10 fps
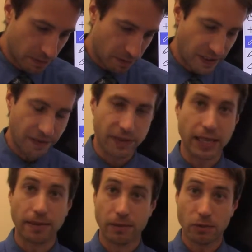50,
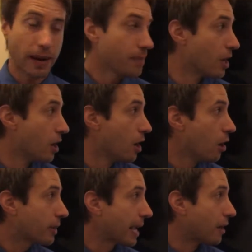right?
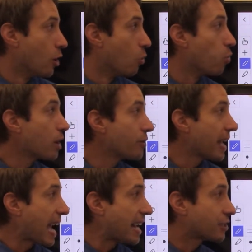Okay, what do
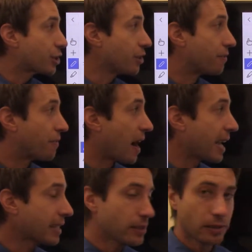they ask you to
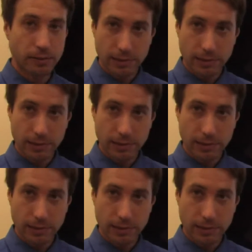find?